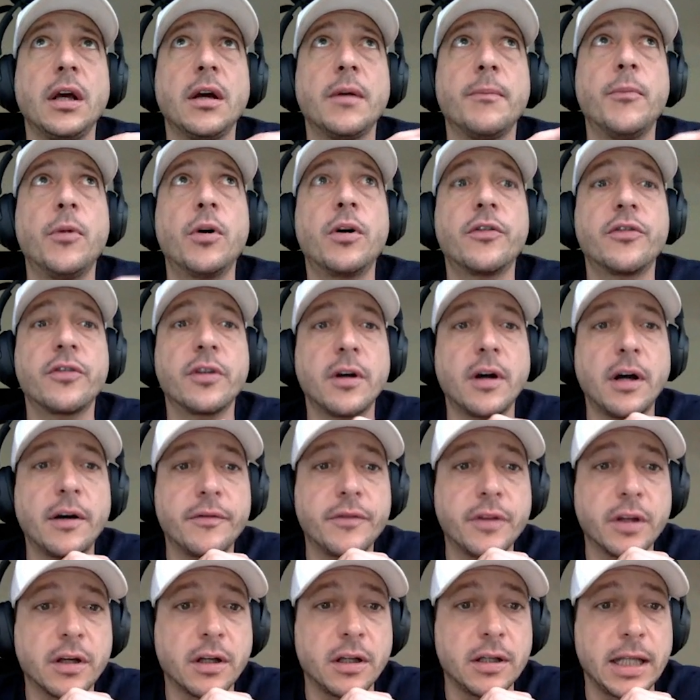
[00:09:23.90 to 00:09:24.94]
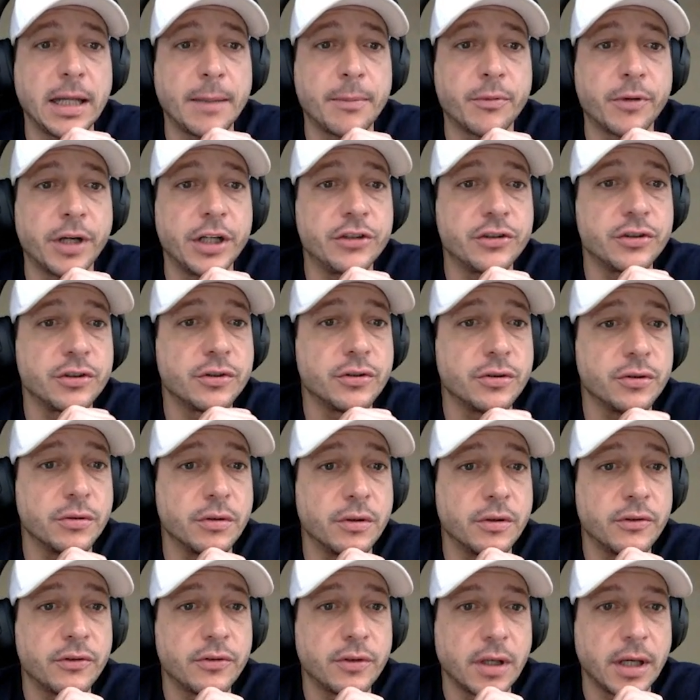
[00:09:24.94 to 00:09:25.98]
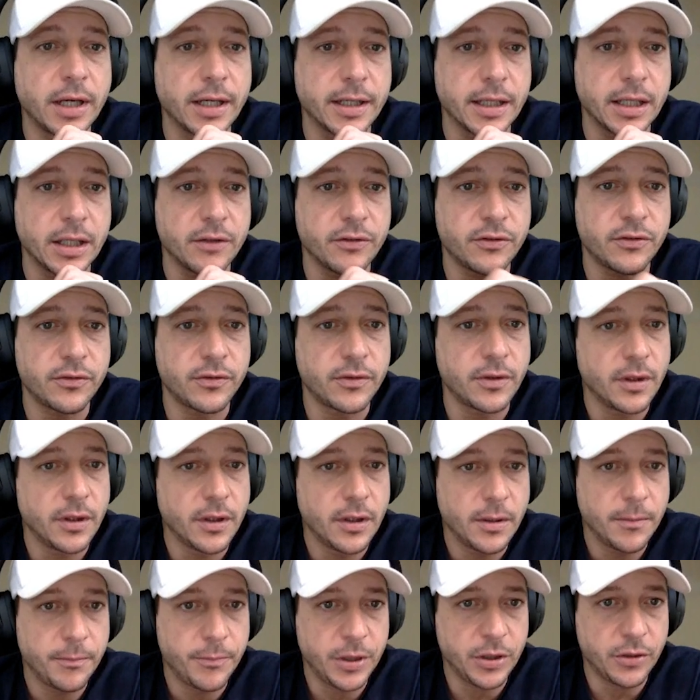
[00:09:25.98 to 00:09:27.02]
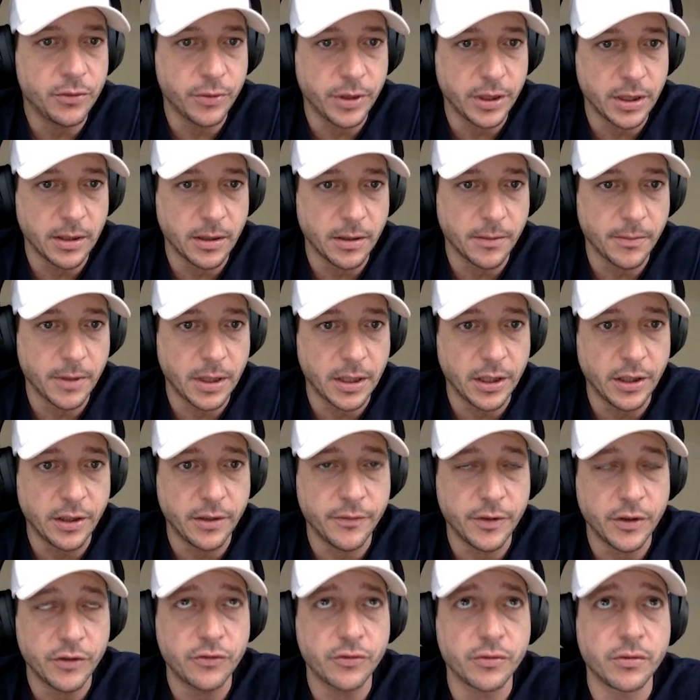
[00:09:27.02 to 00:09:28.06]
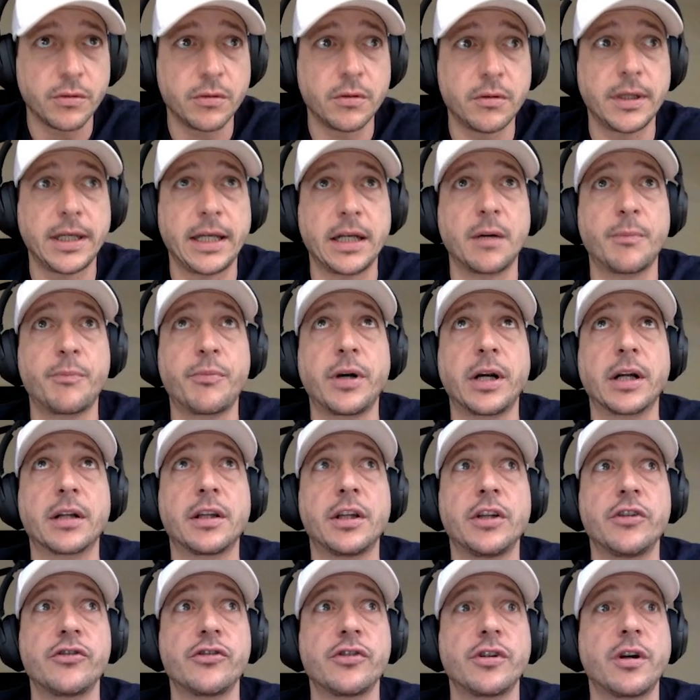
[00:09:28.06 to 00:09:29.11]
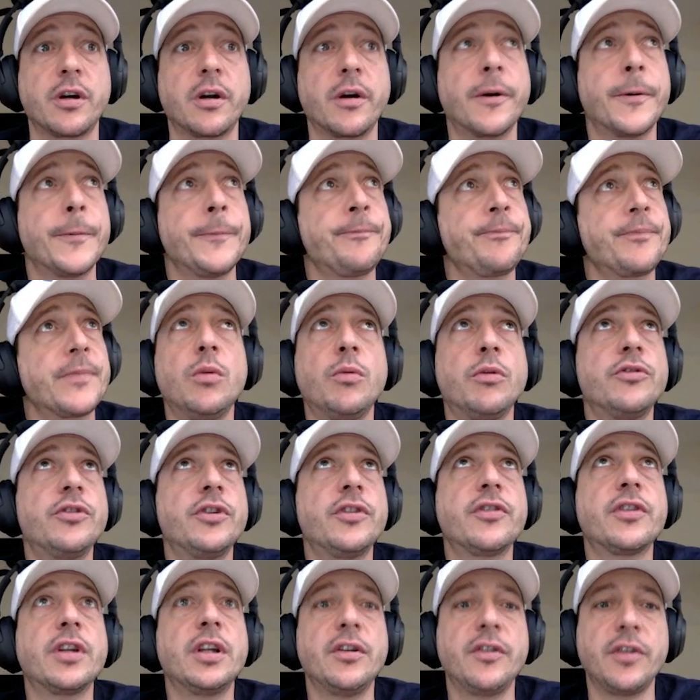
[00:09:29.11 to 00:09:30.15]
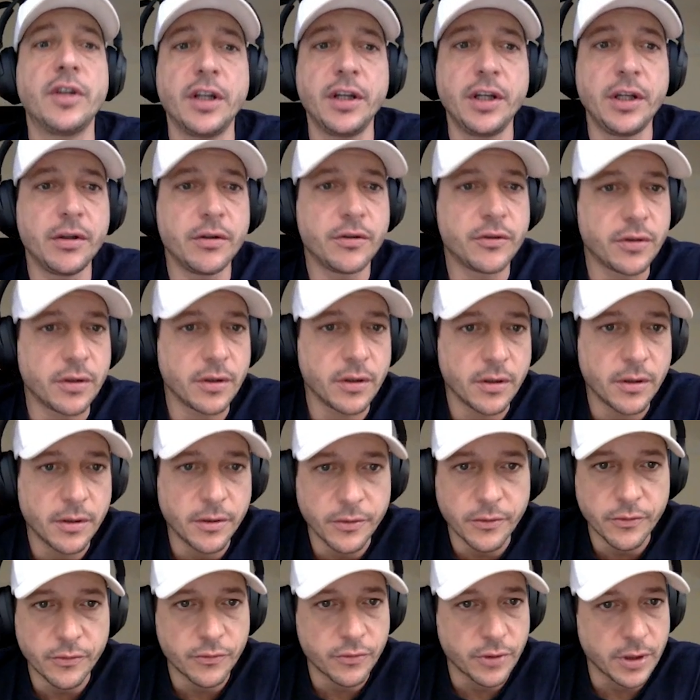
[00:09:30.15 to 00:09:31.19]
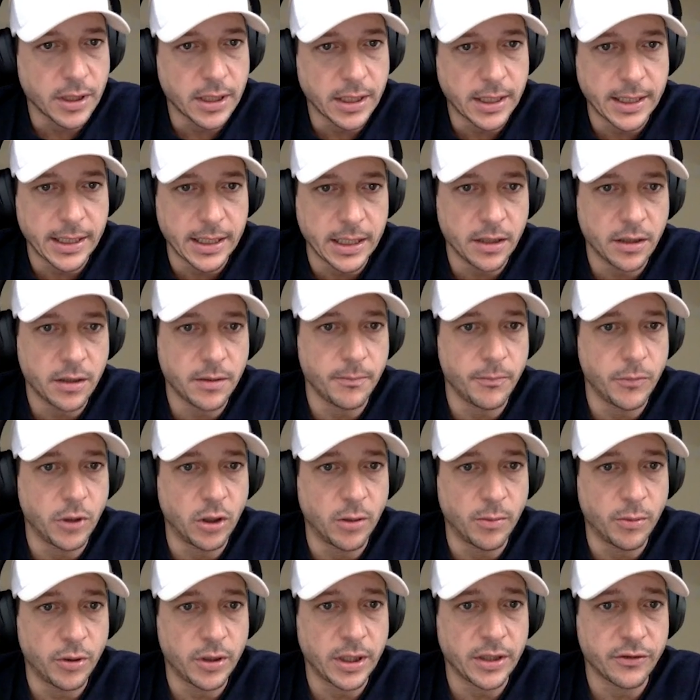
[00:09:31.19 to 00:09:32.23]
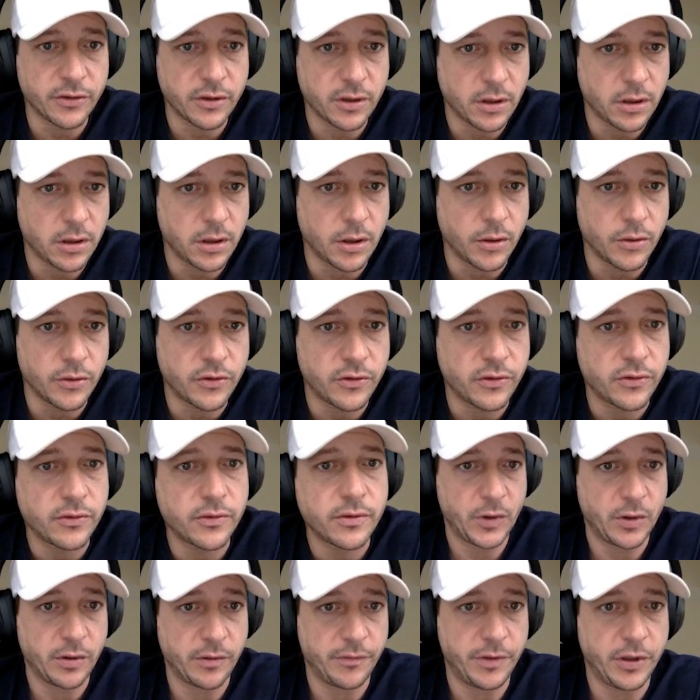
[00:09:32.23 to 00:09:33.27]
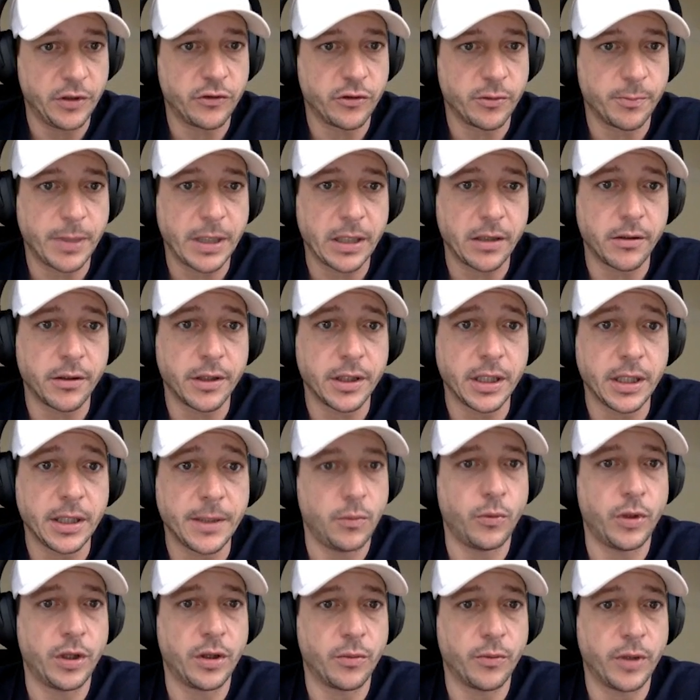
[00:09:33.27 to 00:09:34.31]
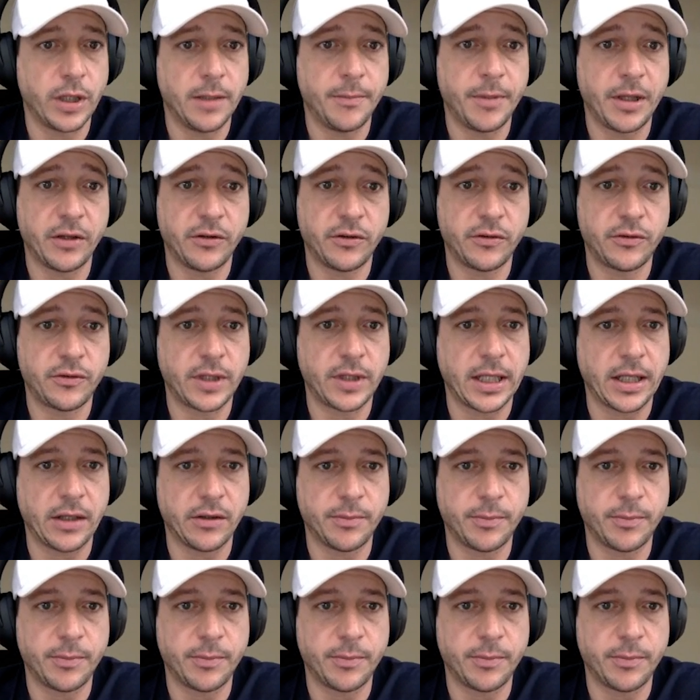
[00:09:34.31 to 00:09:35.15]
more so of the collaboration tools, I guess, between a, an individual and a practitioner. We'll just continue to try to get mobile as close to feature parity with web as, as